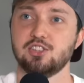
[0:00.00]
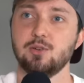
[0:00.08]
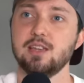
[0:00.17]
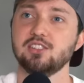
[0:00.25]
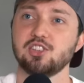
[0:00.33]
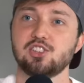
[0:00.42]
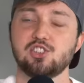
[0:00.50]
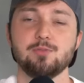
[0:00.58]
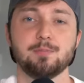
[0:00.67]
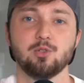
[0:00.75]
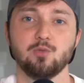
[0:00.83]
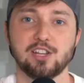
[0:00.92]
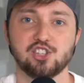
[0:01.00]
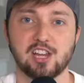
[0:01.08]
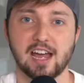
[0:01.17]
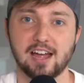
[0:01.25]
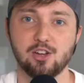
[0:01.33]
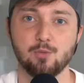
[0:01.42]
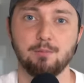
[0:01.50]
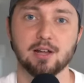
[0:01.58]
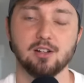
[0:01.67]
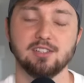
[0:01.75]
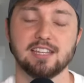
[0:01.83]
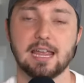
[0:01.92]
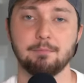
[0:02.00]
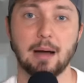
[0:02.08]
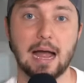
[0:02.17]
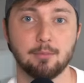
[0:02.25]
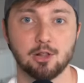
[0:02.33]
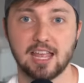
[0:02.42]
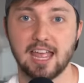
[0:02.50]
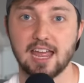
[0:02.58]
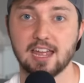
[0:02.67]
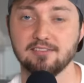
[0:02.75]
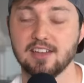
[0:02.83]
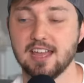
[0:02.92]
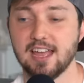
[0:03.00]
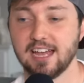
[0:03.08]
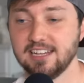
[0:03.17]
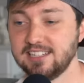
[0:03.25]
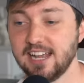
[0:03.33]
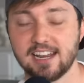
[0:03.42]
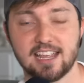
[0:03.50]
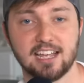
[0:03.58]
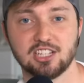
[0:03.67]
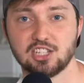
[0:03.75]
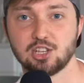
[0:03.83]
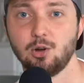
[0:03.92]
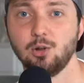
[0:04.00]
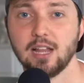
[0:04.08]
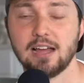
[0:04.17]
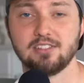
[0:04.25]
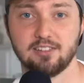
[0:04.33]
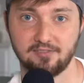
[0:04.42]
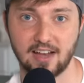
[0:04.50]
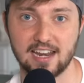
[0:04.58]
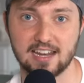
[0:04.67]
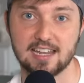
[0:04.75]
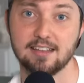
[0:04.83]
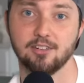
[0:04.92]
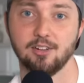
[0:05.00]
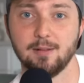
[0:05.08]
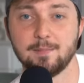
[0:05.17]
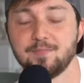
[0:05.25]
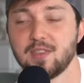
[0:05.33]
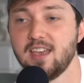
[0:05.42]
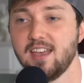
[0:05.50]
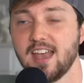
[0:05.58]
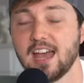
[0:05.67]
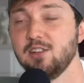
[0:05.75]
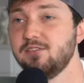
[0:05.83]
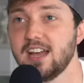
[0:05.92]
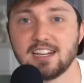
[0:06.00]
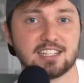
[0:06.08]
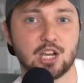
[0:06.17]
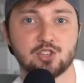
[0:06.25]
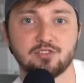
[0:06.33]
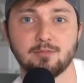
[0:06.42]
So he's a super rich guy who builds a Bible cave and dedicates his whole life to fighting evil. And if that sounds